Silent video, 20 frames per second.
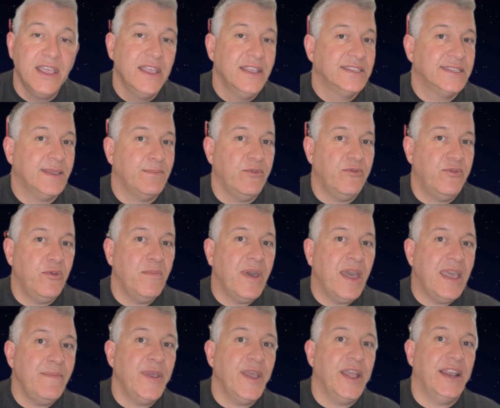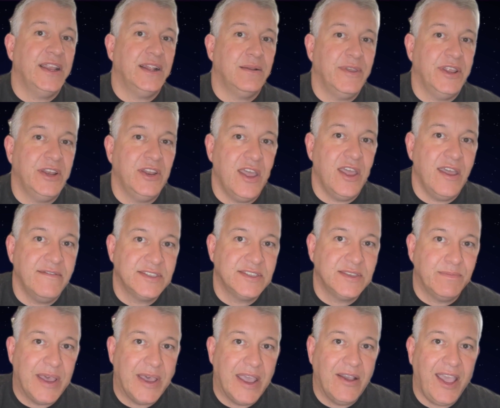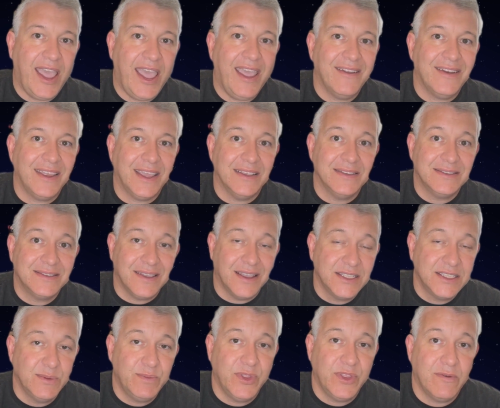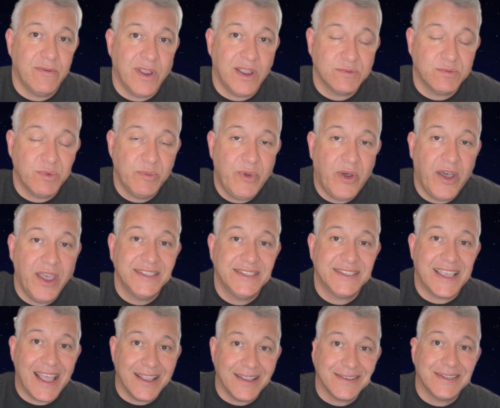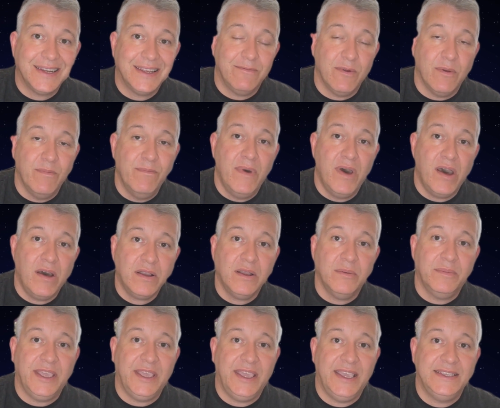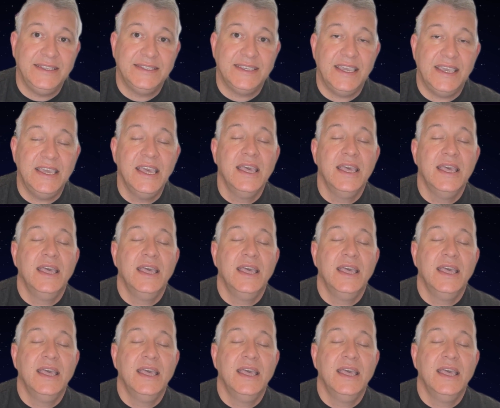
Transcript: Some of you may be a little bit nervous about how to get started with the Raspberry Pi. It's actually remarkably easy.